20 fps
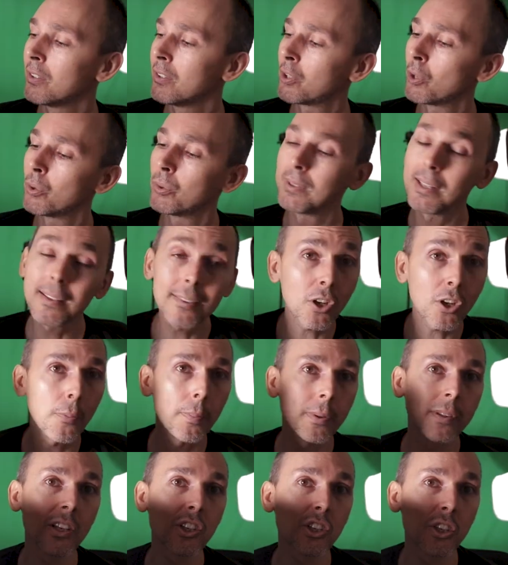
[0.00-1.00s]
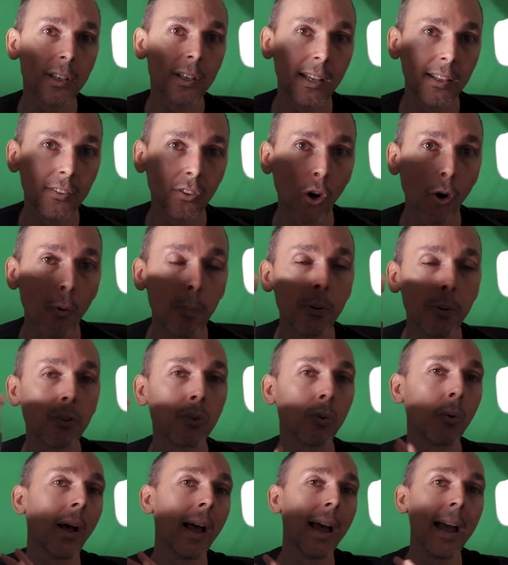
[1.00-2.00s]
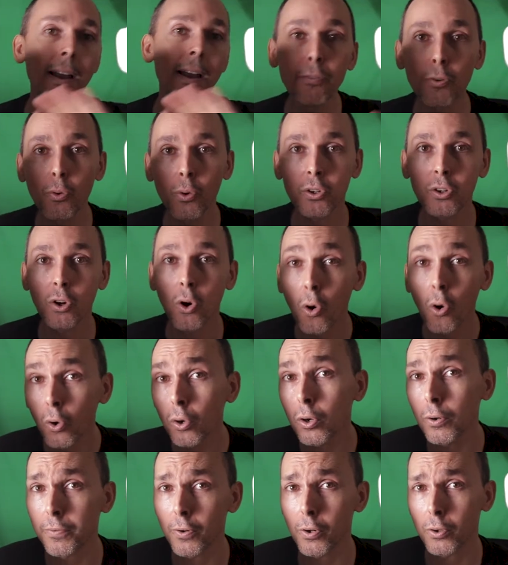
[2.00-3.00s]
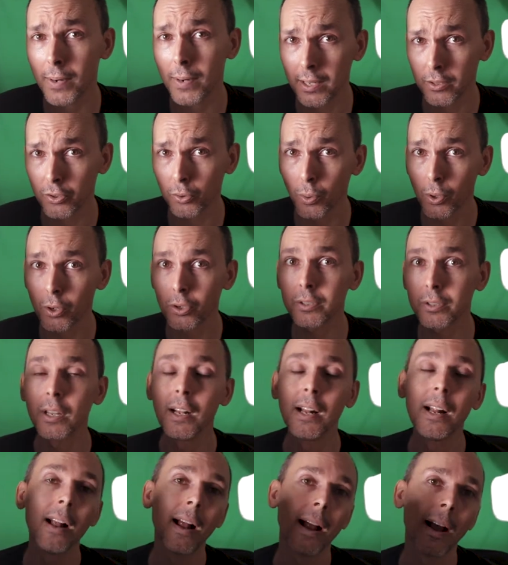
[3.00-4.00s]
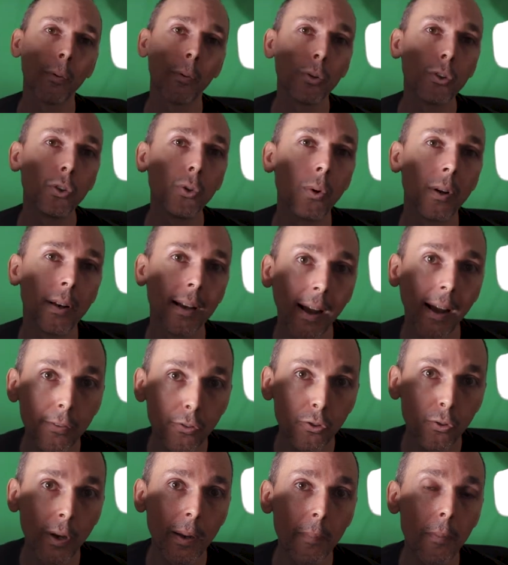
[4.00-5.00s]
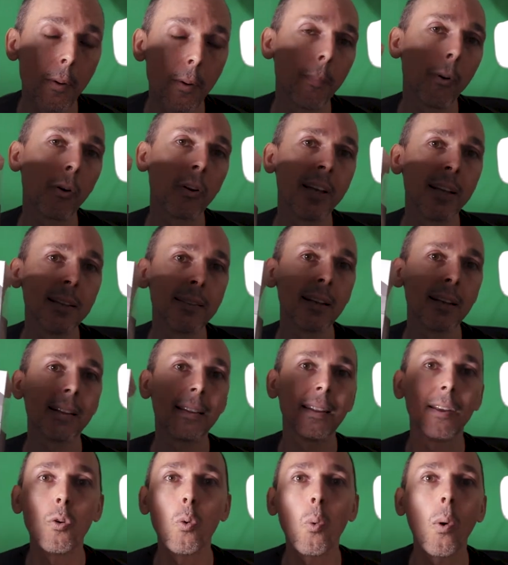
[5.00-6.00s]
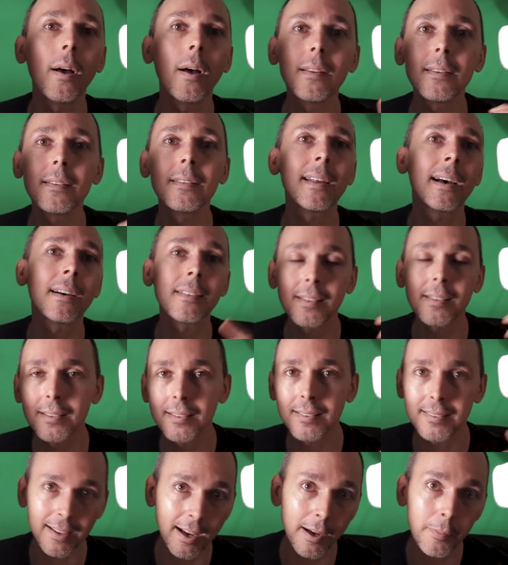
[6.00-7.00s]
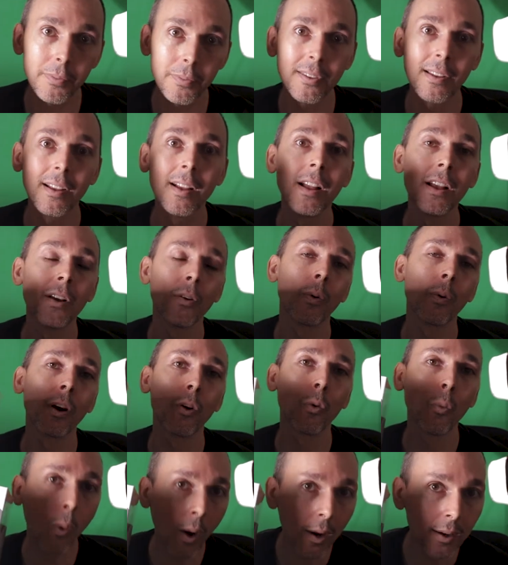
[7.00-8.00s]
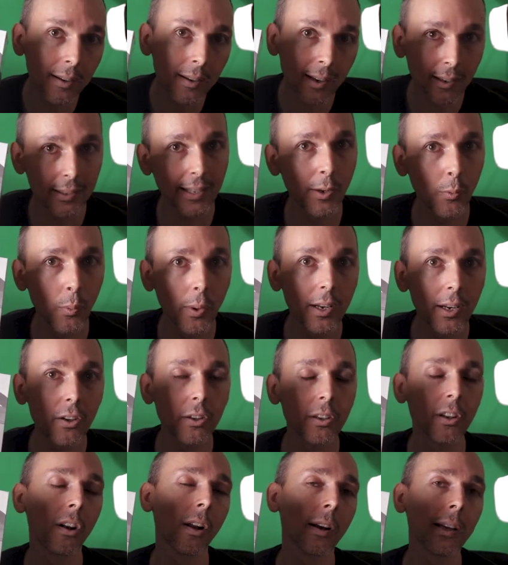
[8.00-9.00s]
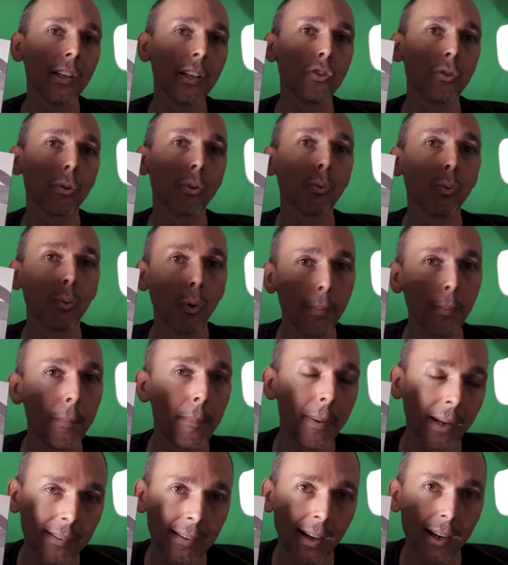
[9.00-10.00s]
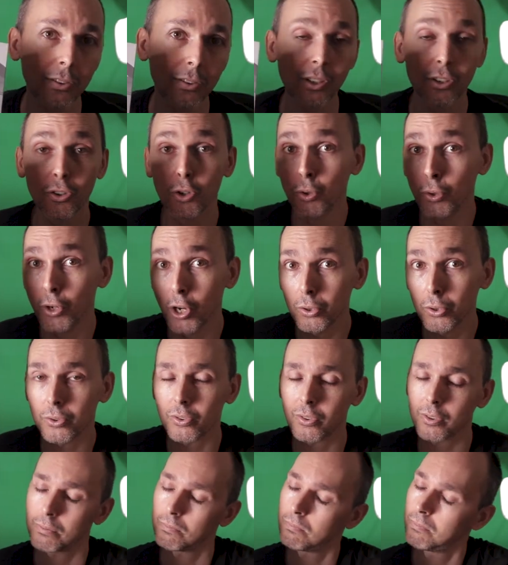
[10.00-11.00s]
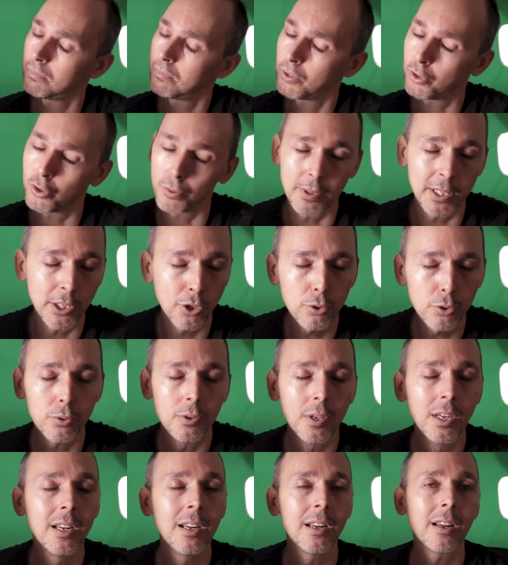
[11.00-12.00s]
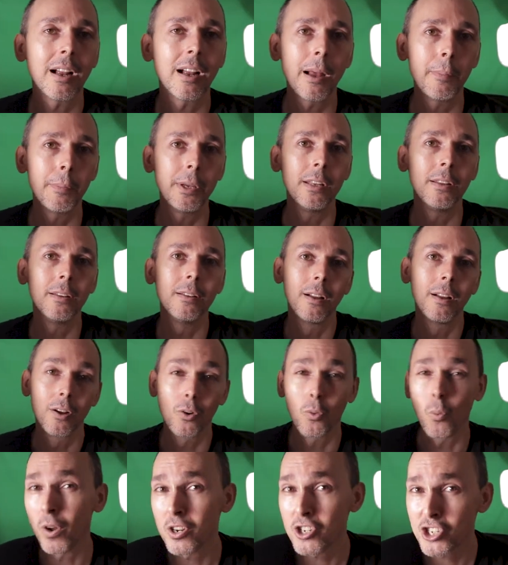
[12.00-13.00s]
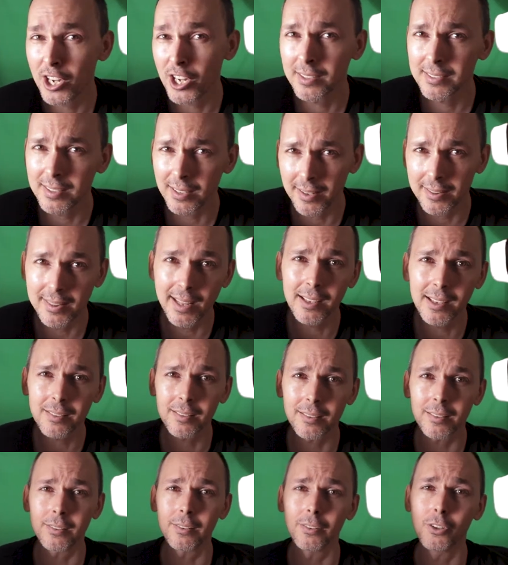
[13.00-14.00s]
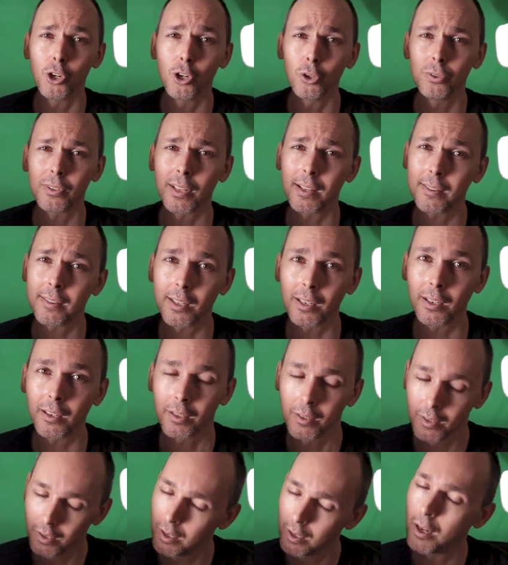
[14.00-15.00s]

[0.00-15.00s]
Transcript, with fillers: So this competition is open to everyone all over around the world. I will do a live stream upon hitting the one thousand subs, where one lucky winner in a lucky draw will be picked out. And who knows, could be you. I mean, one chance in a thousand. Those, I think,